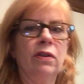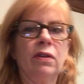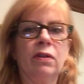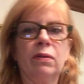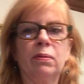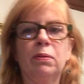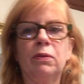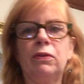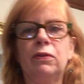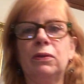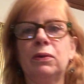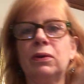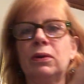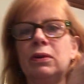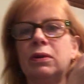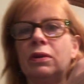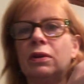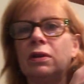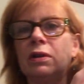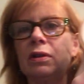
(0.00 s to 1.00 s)
you this
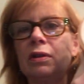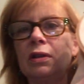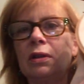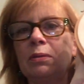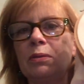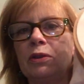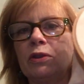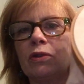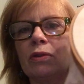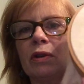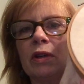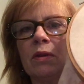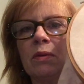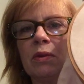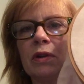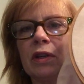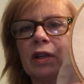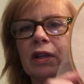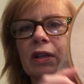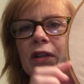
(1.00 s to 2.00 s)
before. I'm enjoying
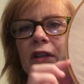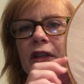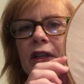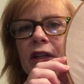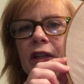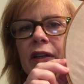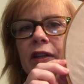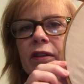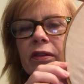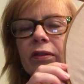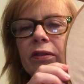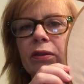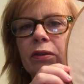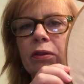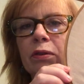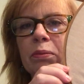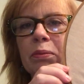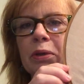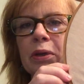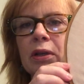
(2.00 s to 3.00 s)
working on it in this
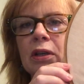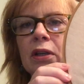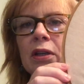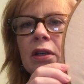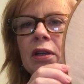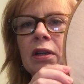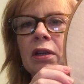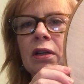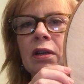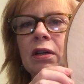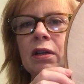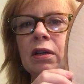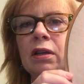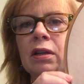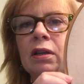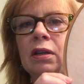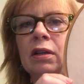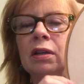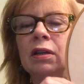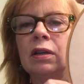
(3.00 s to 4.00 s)
hoop.
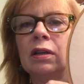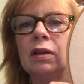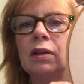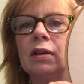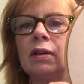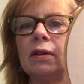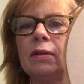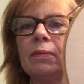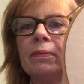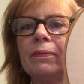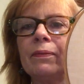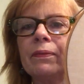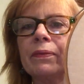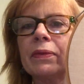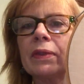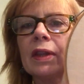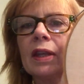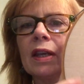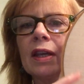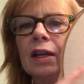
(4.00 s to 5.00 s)

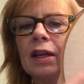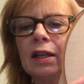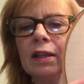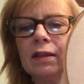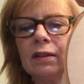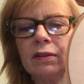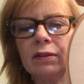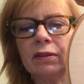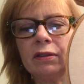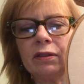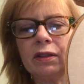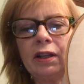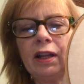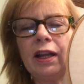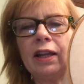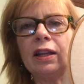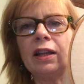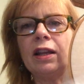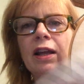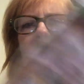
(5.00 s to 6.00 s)
And this is a lot